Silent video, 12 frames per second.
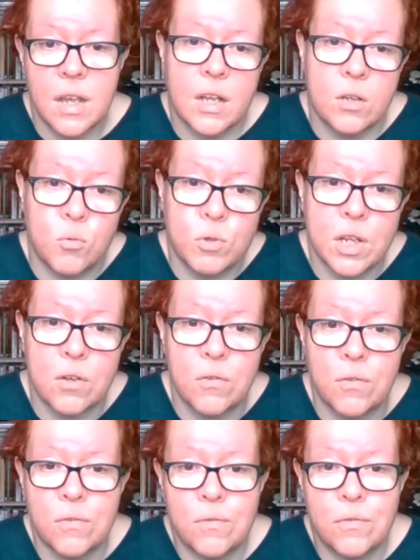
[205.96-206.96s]
And also
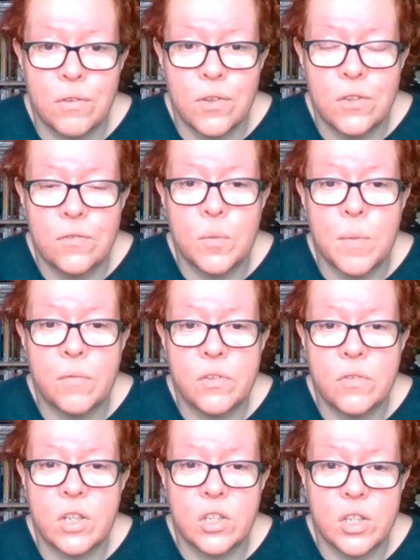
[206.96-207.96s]
for the first few months
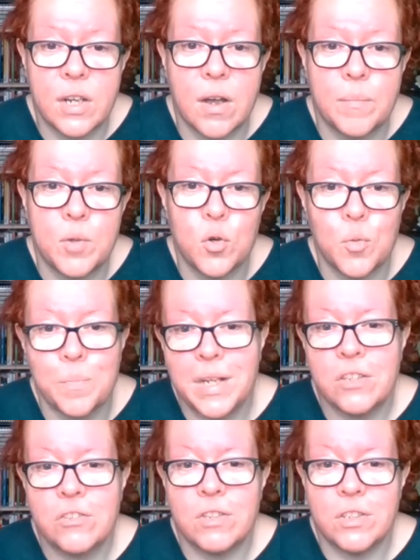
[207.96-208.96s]
of this year, I'm your
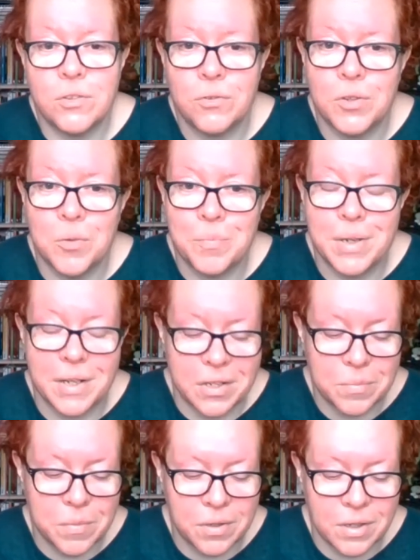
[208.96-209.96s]
ministry student on
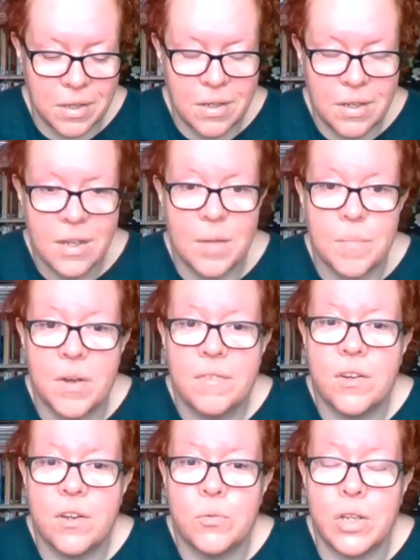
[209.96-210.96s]
placement in my
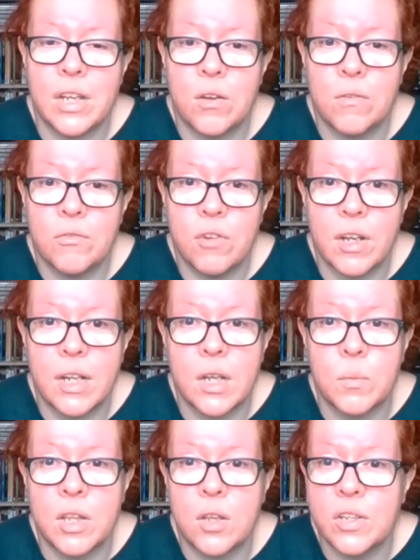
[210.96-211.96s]
final year of training
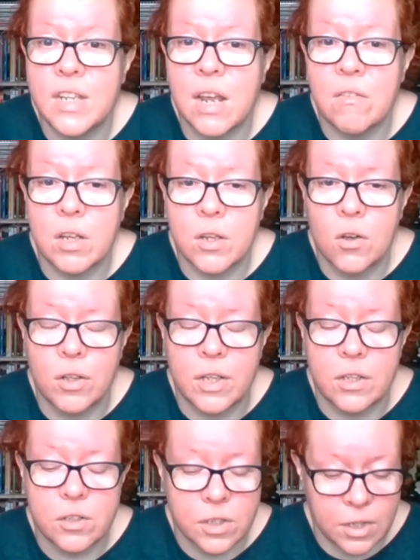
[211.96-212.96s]
with Unitarian
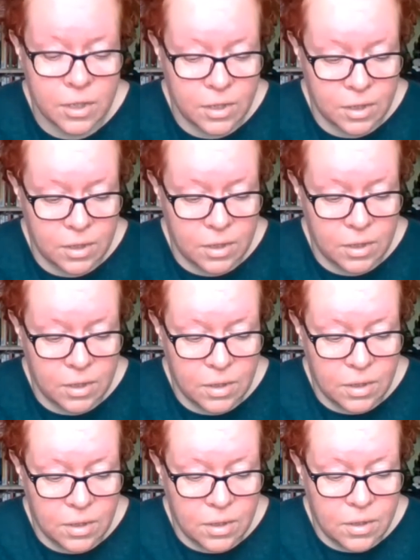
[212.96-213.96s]
College.
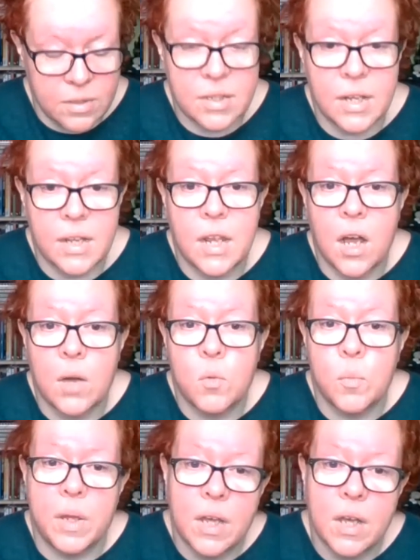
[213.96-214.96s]
Today, I will
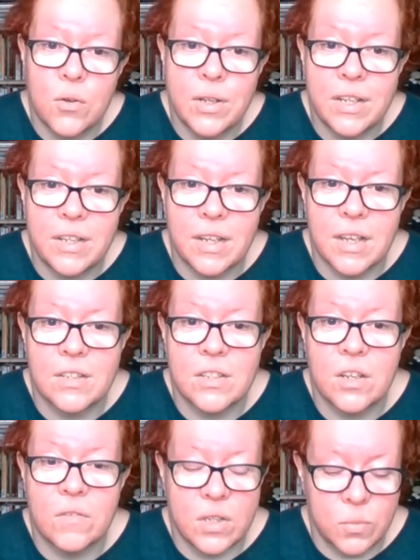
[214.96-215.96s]
be co-leading our
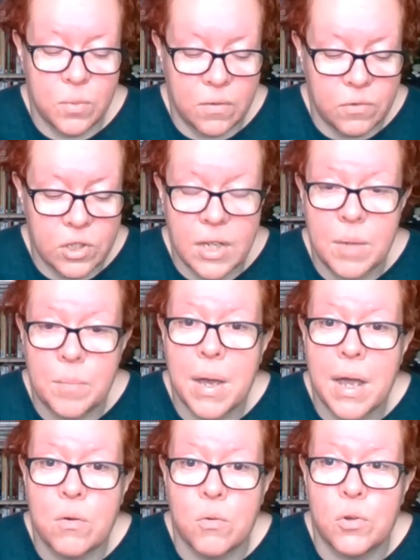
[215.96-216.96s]
service with Janine
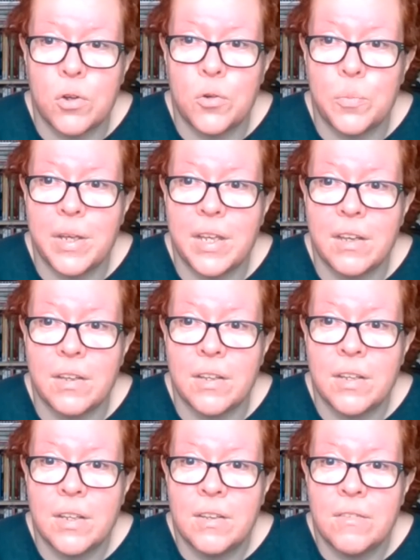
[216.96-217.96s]
Powell, who'll be a
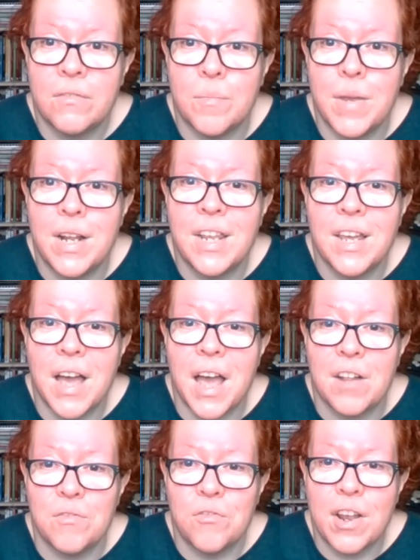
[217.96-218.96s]
familiar
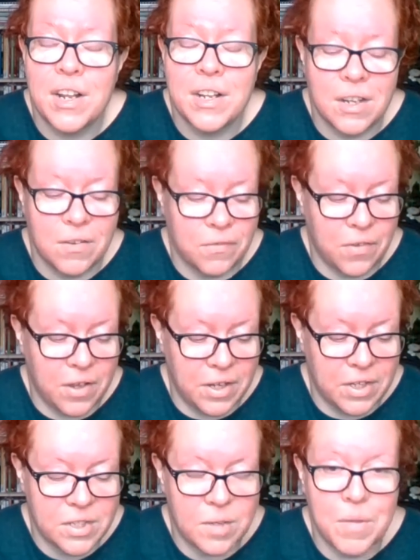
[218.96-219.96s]
and friendly
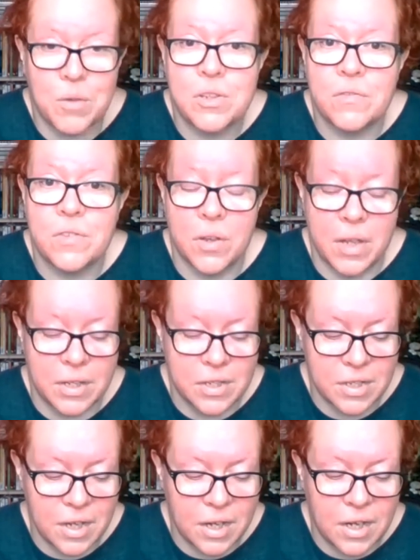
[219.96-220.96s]
face to most of you here
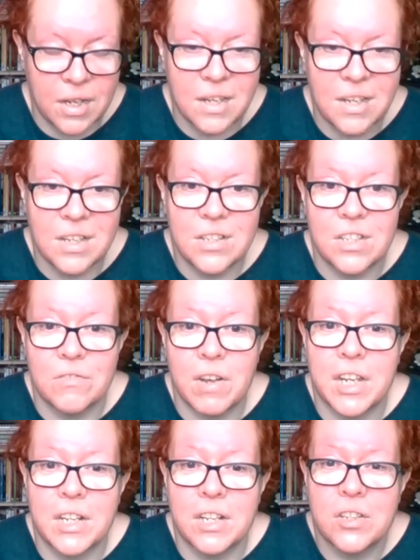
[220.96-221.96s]
today. She's a
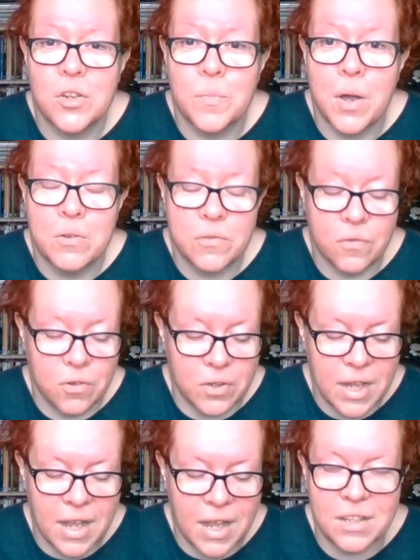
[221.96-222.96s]
regular Zoom host for
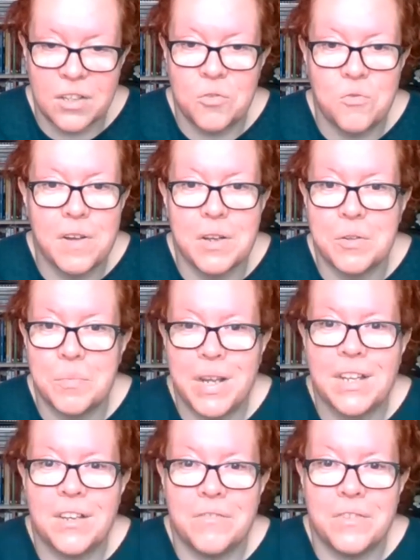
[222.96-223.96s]
us and an all-round
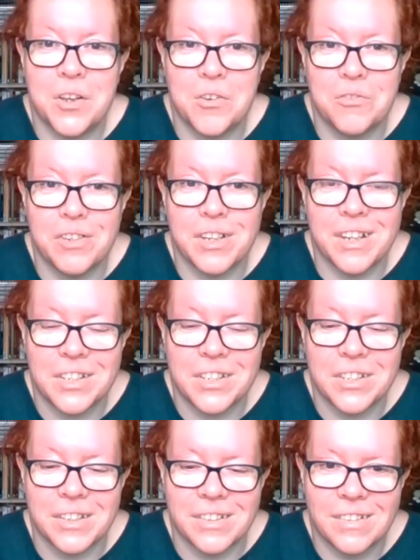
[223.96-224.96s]
pillar of the
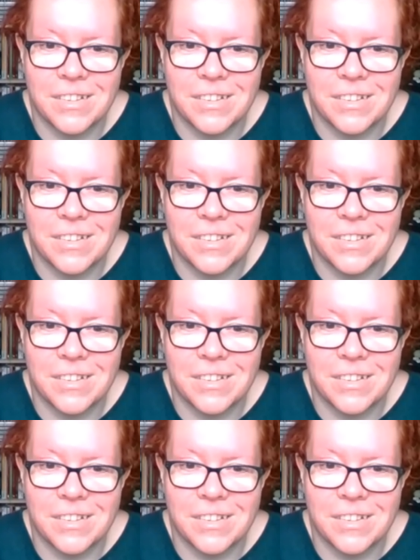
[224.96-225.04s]
congregation.